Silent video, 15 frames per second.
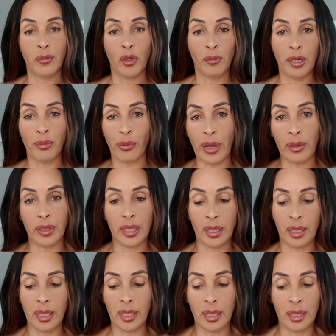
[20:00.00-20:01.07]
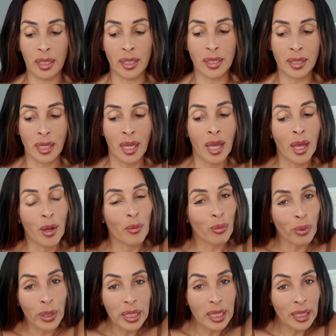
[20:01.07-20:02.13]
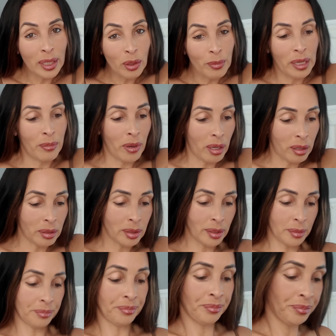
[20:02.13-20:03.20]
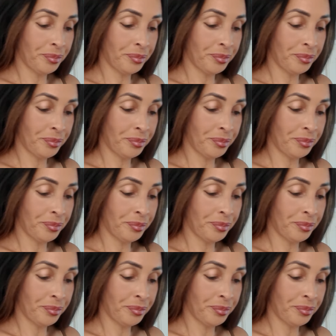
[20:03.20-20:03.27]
we'll be browning these pretty little meatballs.